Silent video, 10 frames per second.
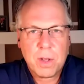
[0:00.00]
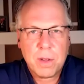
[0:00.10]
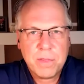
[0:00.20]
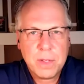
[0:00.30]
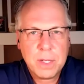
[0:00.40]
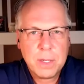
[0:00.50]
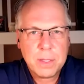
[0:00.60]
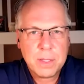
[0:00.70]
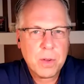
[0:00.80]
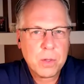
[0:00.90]
off,
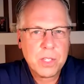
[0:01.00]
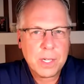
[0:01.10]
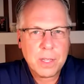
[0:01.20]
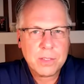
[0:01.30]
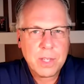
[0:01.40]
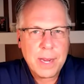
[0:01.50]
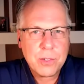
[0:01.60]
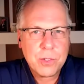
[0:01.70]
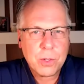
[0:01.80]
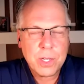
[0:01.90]
the folks at Augusta
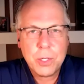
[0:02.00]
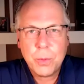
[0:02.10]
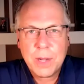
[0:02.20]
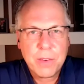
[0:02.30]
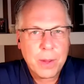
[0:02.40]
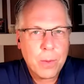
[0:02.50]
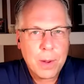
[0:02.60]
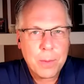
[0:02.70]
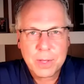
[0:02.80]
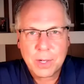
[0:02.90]
National can do whatever they
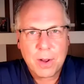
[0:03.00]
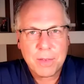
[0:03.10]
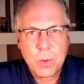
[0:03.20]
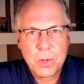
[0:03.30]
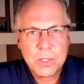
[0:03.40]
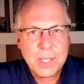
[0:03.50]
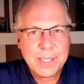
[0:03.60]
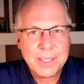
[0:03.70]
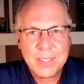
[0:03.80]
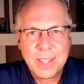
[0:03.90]
want with the golf course. They
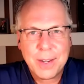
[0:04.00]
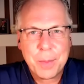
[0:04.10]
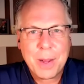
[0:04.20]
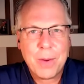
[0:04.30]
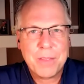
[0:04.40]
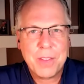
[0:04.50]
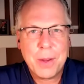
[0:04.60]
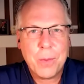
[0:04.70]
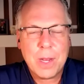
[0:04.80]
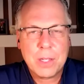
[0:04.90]
can set it up however
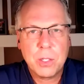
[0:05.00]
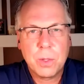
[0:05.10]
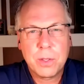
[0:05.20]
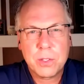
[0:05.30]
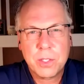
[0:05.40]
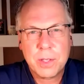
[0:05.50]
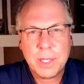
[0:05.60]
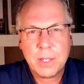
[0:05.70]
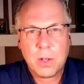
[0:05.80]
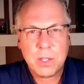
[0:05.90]
they want to. And there's a
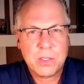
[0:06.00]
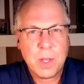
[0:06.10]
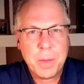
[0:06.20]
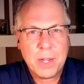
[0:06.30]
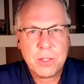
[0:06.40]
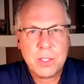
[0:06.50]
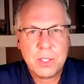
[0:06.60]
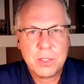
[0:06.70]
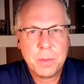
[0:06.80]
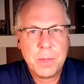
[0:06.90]
thing called a sub-air
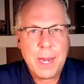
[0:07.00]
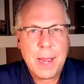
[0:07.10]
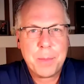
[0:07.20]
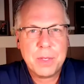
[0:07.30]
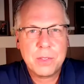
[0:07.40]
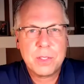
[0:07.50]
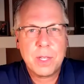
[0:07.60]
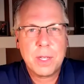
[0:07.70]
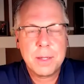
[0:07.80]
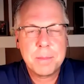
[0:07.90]
system that happens
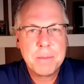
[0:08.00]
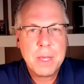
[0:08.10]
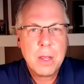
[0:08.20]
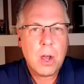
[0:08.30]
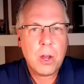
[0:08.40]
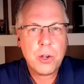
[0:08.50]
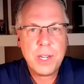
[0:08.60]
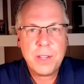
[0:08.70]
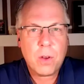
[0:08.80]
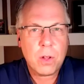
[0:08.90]

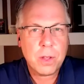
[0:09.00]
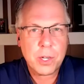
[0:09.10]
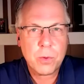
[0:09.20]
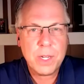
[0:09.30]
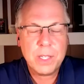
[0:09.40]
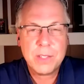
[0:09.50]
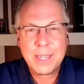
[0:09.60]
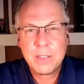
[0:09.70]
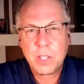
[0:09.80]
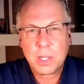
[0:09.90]
underneath all of the greens. They
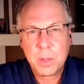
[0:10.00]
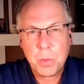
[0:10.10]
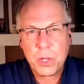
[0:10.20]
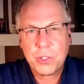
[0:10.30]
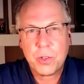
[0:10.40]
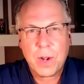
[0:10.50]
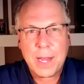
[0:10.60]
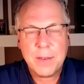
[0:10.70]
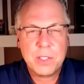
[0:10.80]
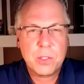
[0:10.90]
can suck the moisture
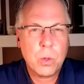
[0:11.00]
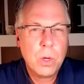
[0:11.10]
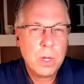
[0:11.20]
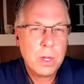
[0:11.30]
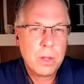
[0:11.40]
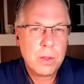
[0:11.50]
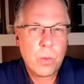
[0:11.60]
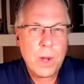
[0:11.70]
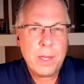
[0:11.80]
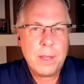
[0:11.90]
out of it. So the
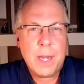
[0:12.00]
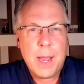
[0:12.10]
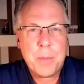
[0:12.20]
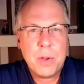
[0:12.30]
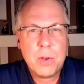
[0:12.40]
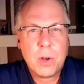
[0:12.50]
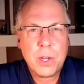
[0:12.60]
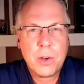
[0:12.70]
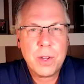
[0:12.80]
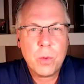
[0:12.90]
rain that happened
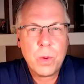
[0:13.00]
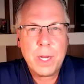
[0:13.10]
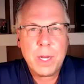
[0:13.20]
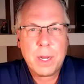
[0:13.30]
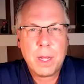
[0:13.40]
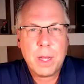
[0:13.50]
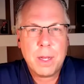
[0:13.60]
earlier in the week,